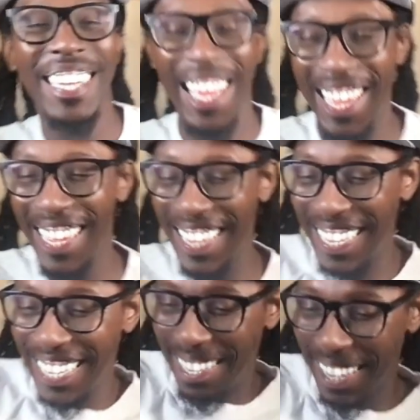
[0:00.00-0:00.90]

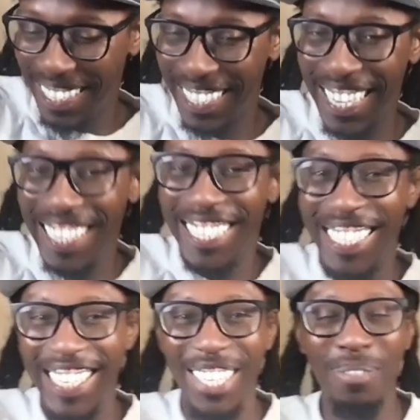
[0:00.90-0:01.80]
Hey, bet you didn't
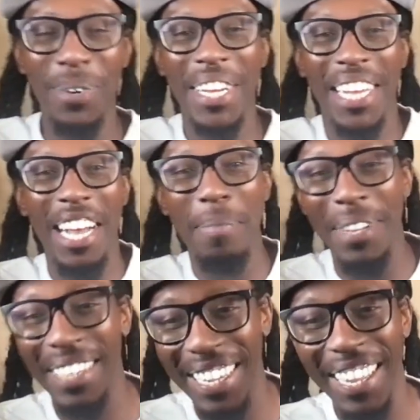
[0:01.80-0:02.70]
see this one coming.